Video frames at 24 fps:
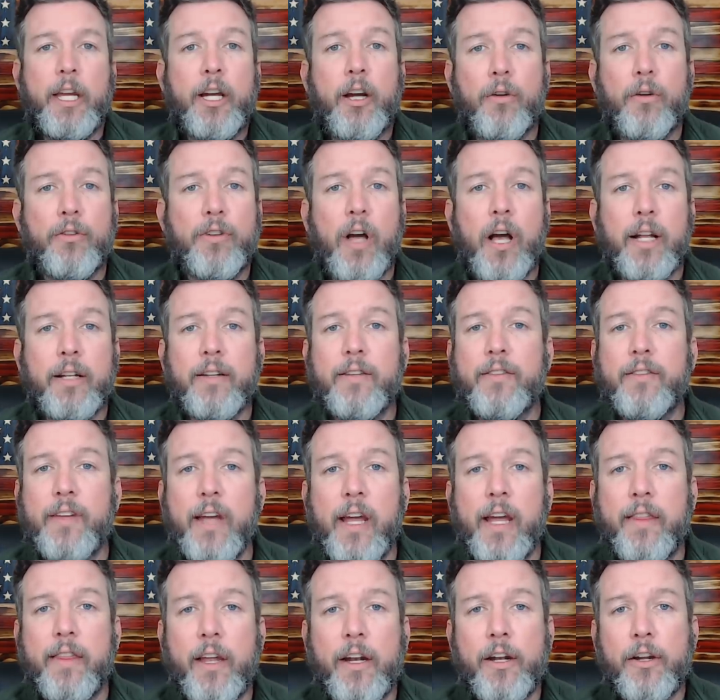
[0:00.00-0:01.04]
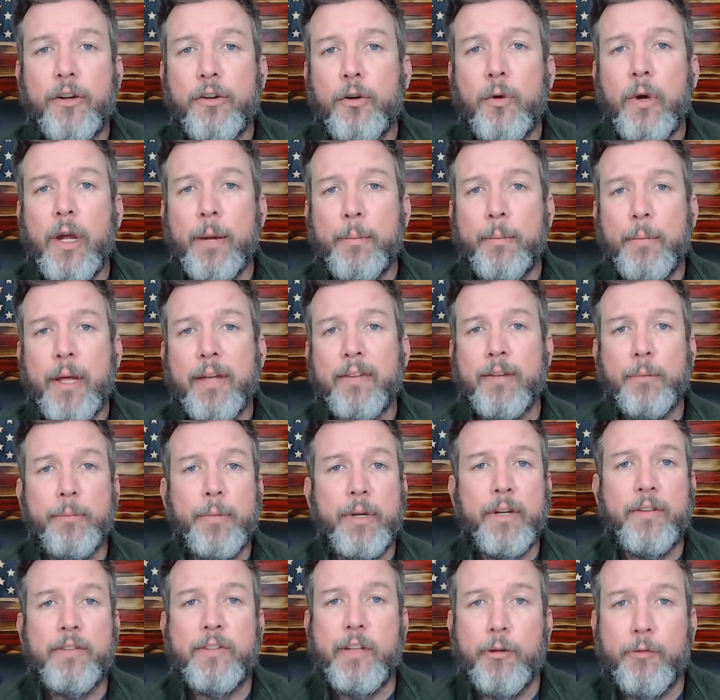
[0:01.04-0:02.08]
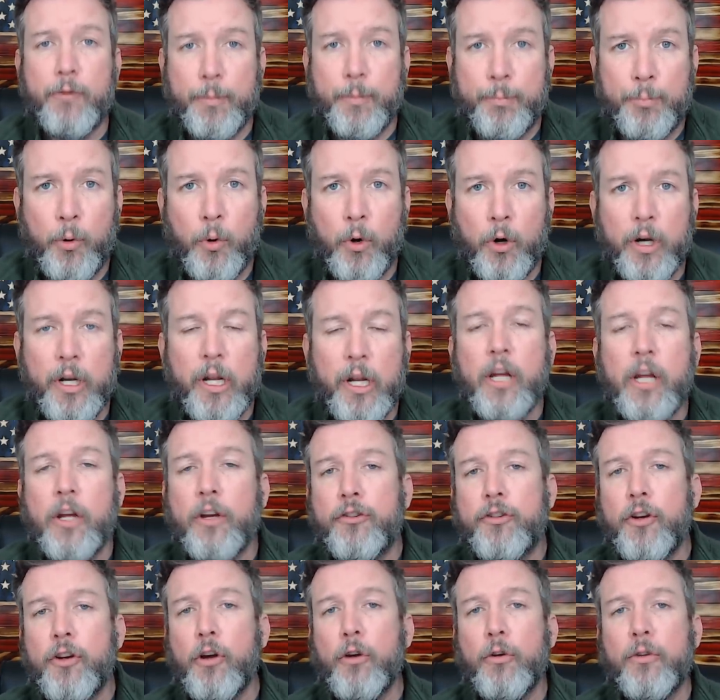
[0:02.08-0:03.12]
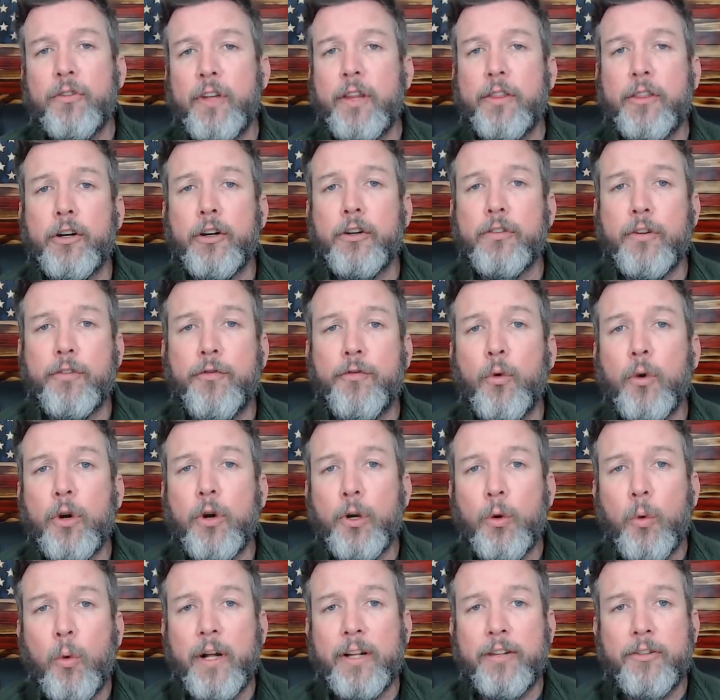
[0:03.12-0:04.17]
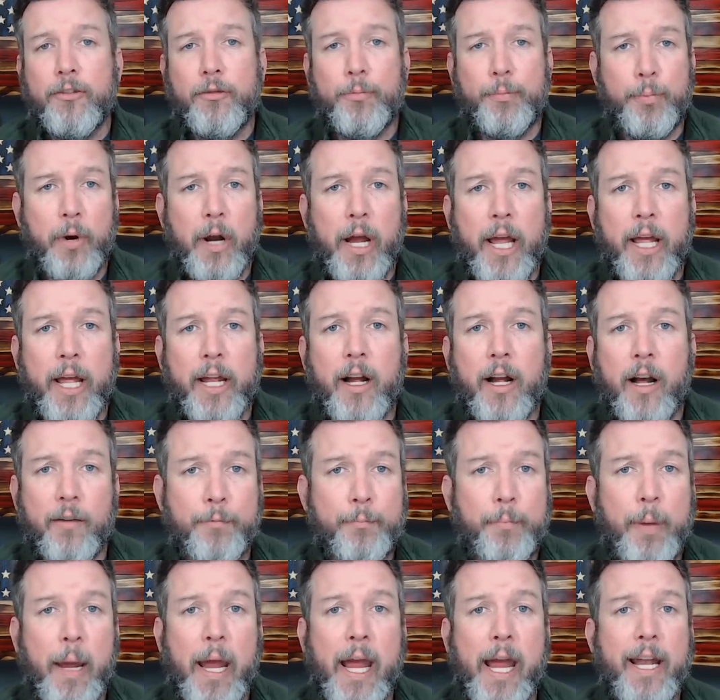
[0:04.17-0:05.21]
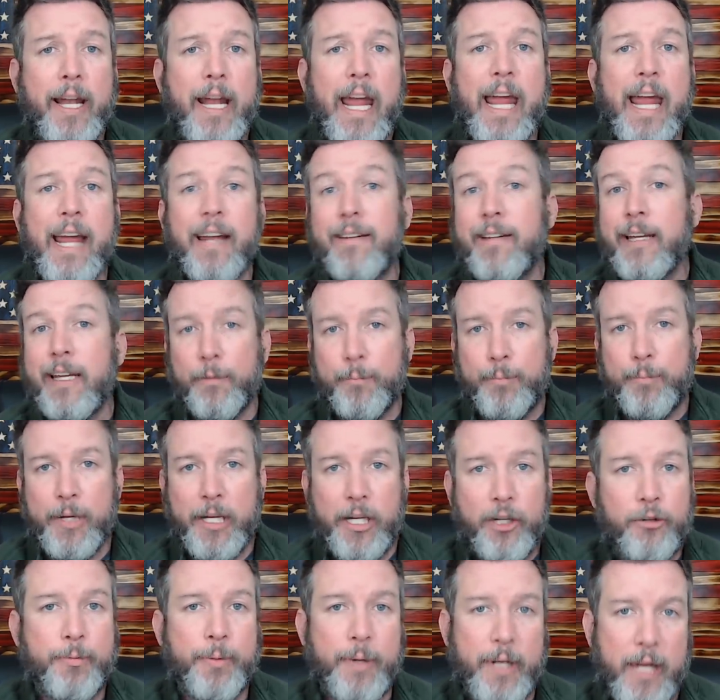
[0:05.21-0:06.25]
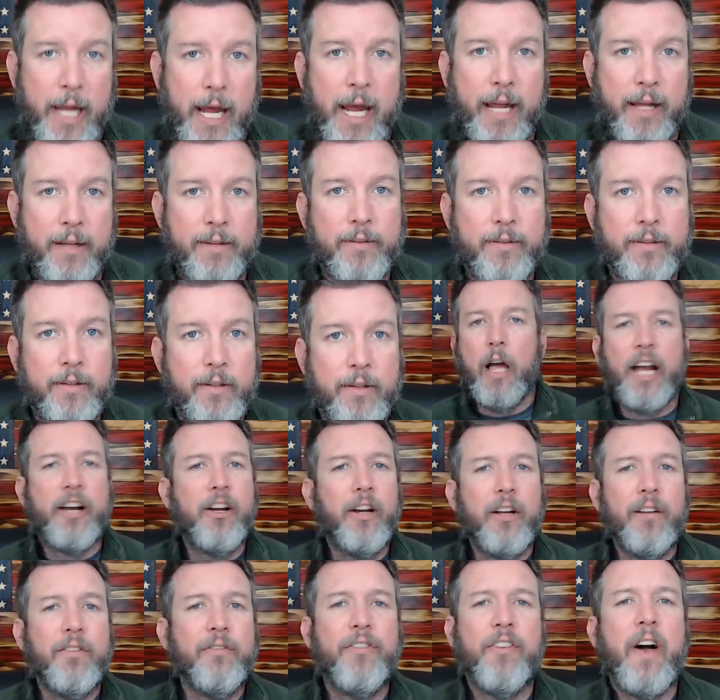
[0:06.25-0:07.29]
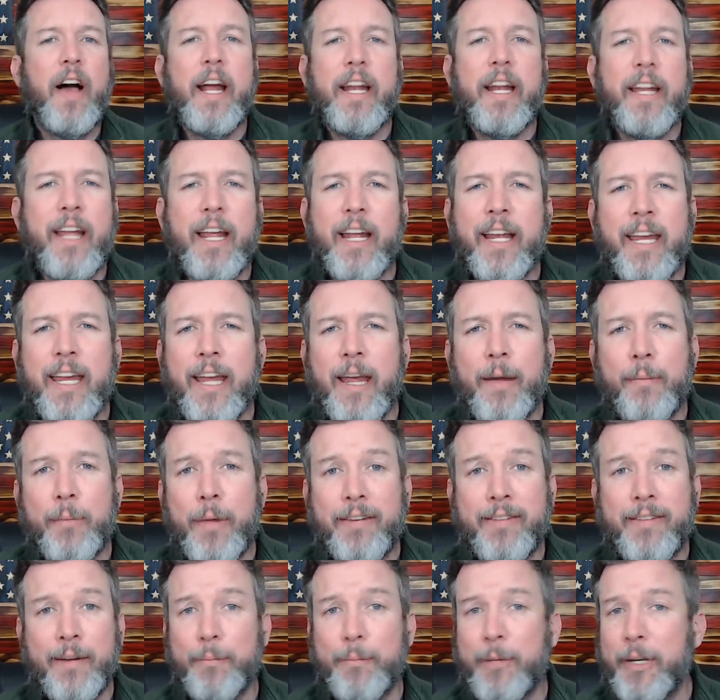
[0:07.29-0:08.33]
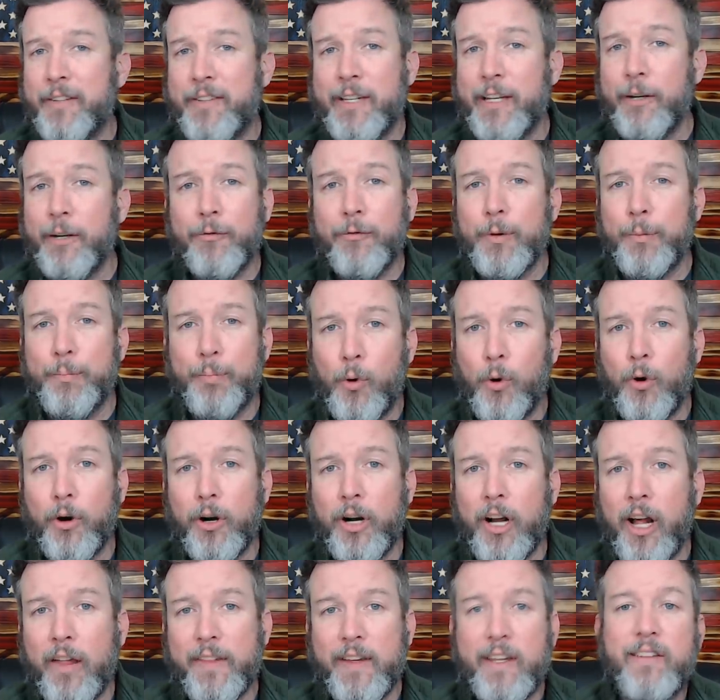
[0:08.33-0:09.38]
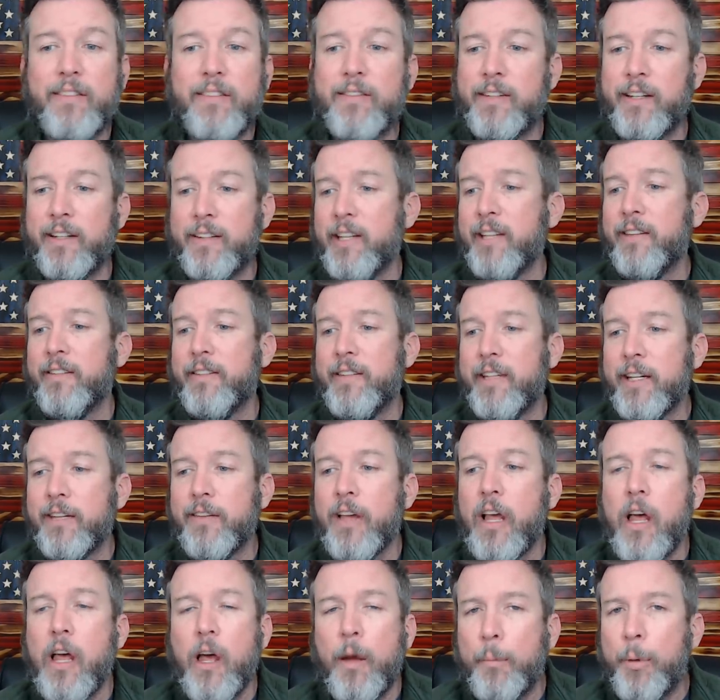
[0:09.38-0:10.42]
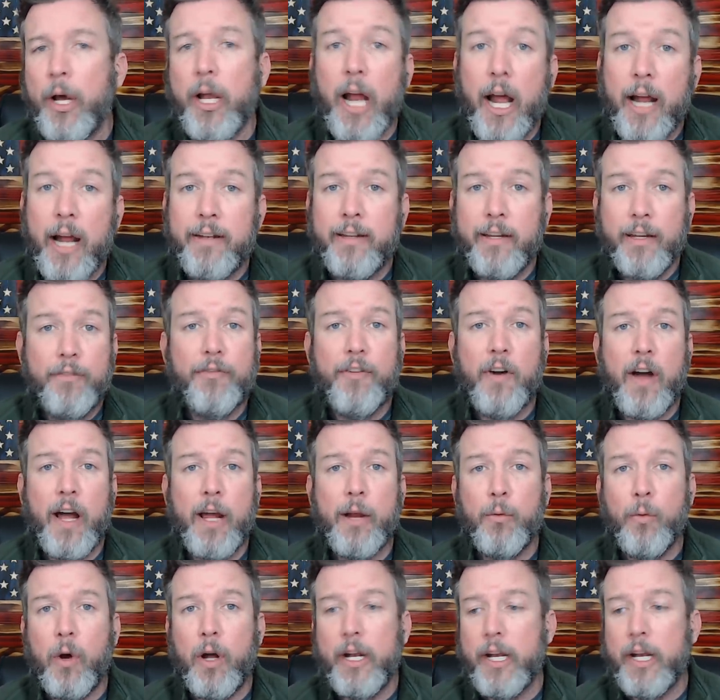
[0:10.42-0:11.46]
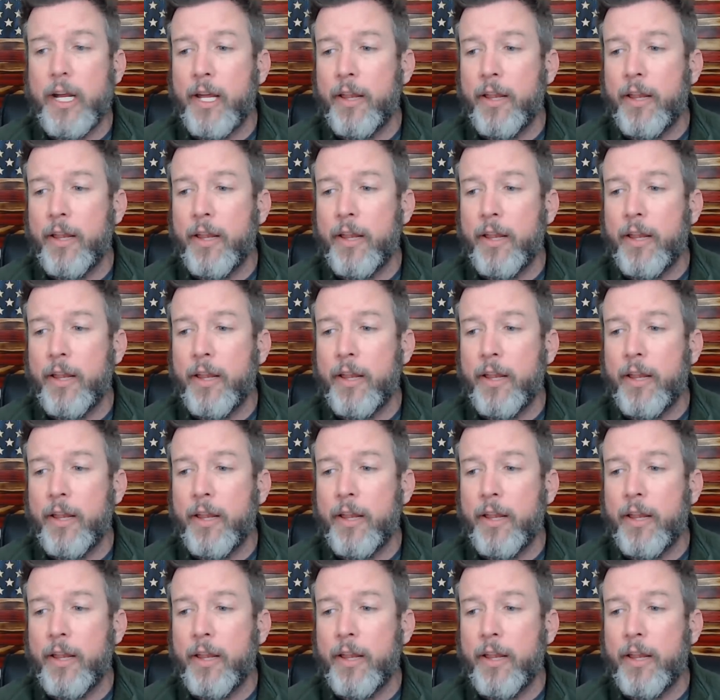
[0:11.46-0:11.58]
He goes on to say that a new MSNBC report shows that there's a 4-to-1 spread of paid anti-impeachment ads. I couldn't find any MSNBC report on these statistics, but I did find one